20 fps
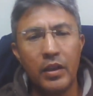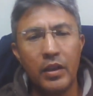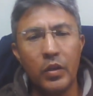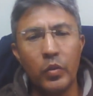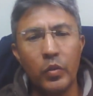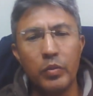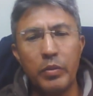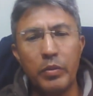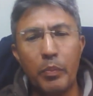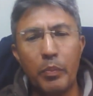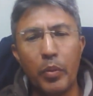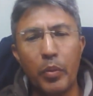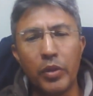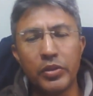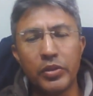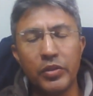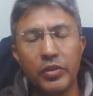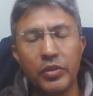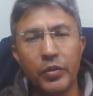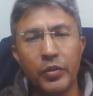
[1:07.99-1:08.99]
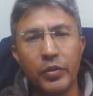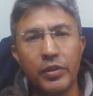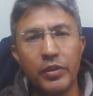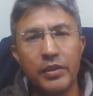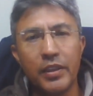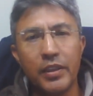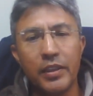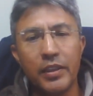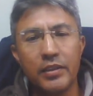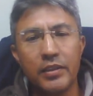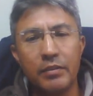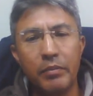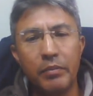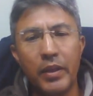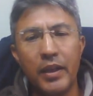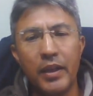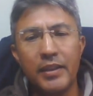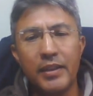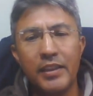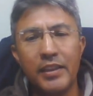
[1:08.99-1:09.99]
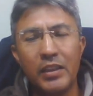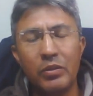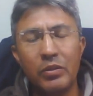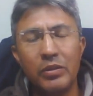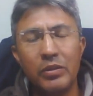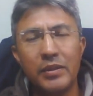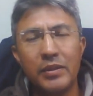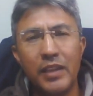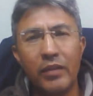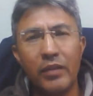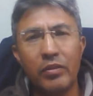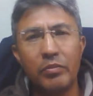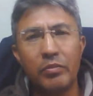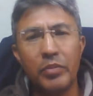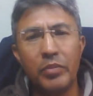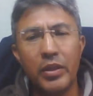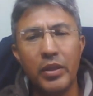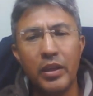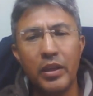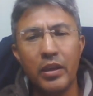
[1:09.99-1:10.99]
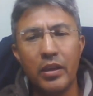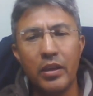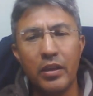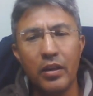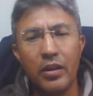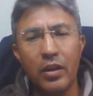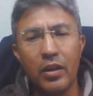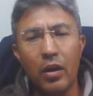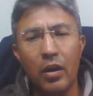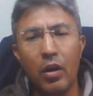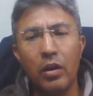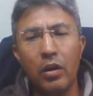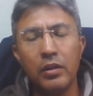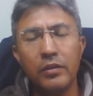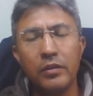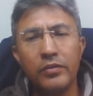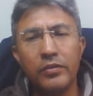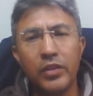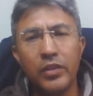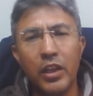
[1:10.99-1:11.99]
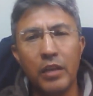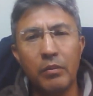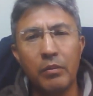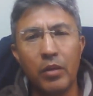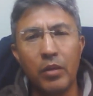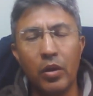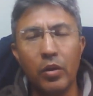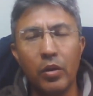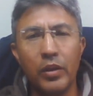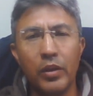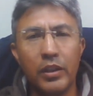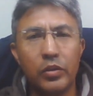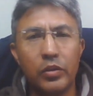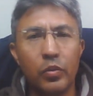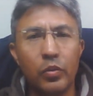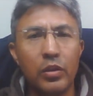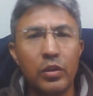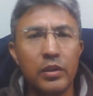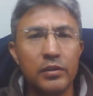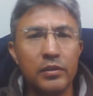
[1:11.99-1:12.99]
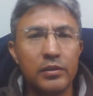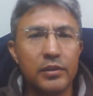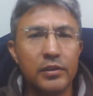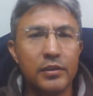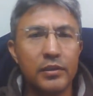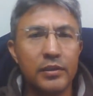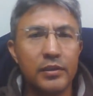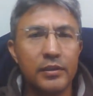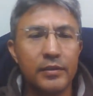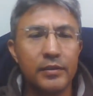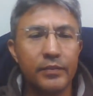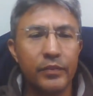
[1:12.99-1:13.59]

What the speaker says: would be positive towards us, but they will never be all of them all at once.